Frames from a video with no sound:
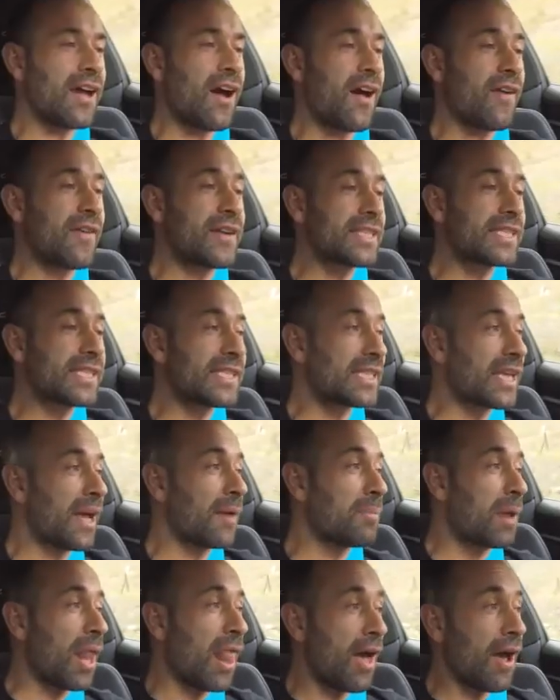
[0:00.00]
car is
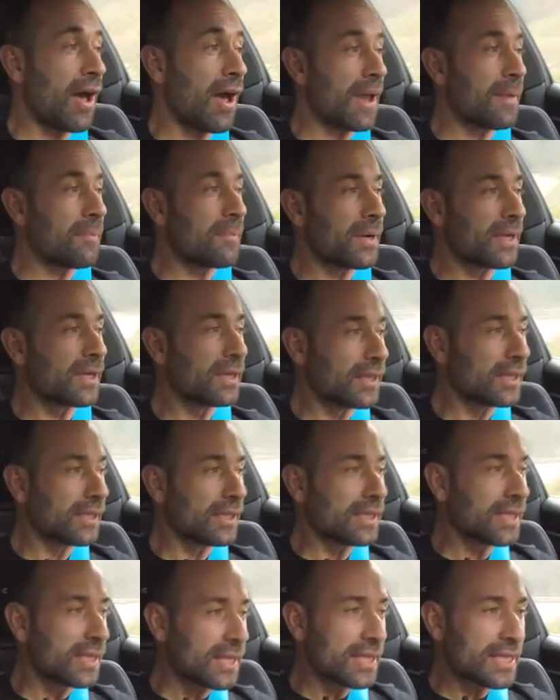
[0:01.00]
sublime.
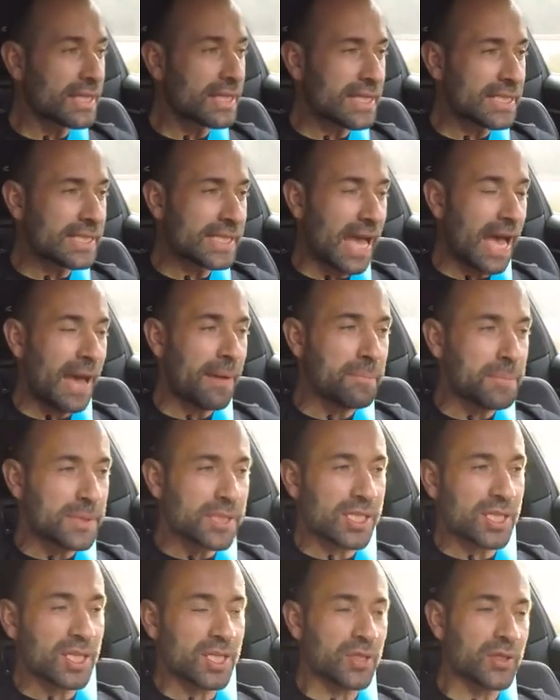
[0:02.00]
It's
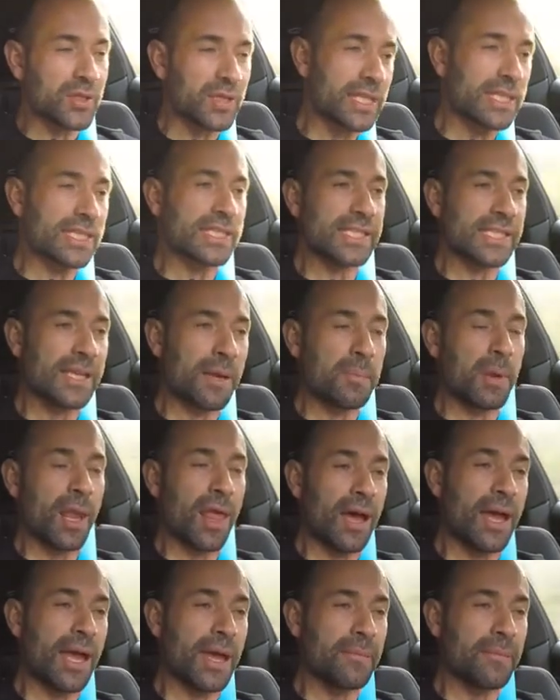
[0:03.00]
absolutely
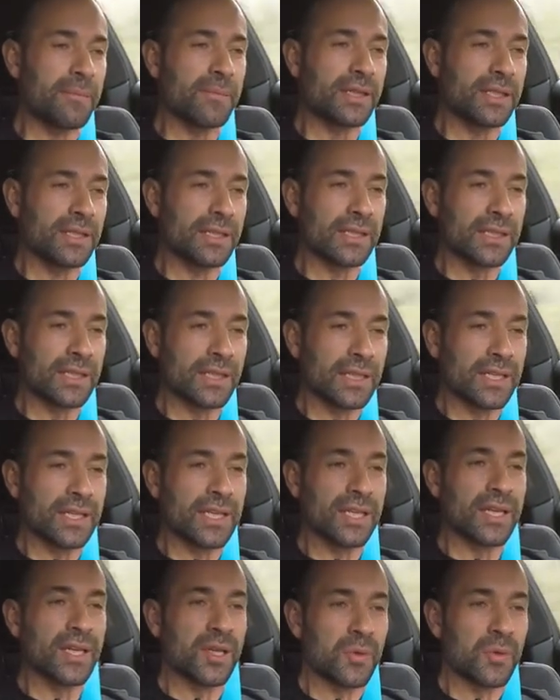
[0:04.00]
sublime.
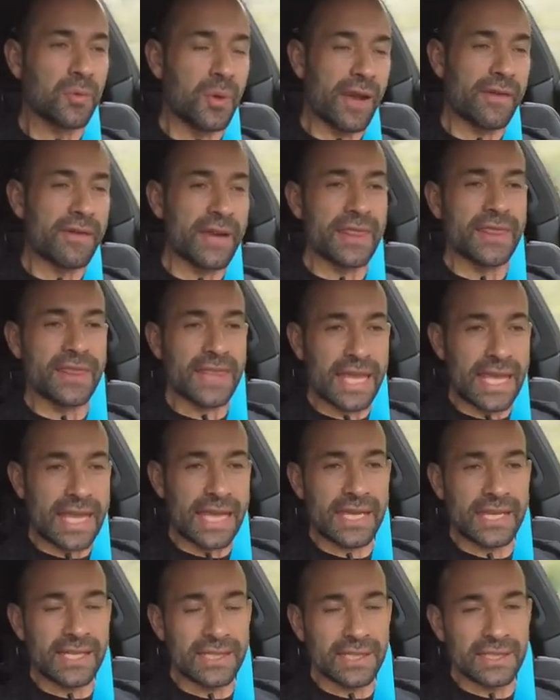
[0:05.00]
We're in
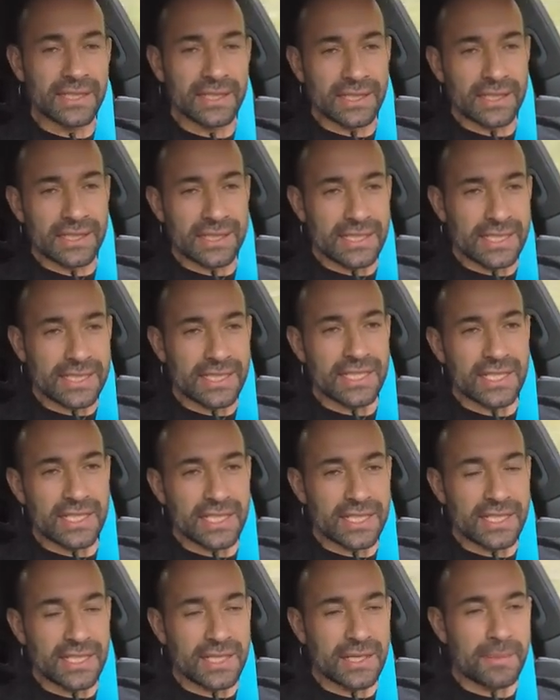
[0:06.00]
the
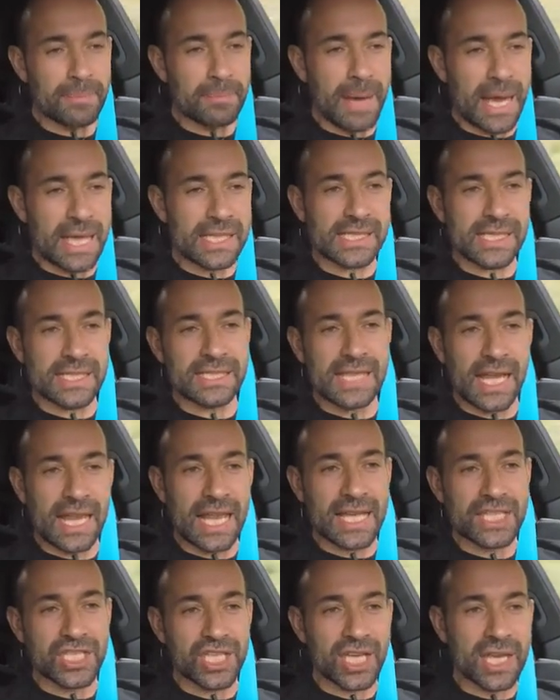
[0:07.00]
Passo della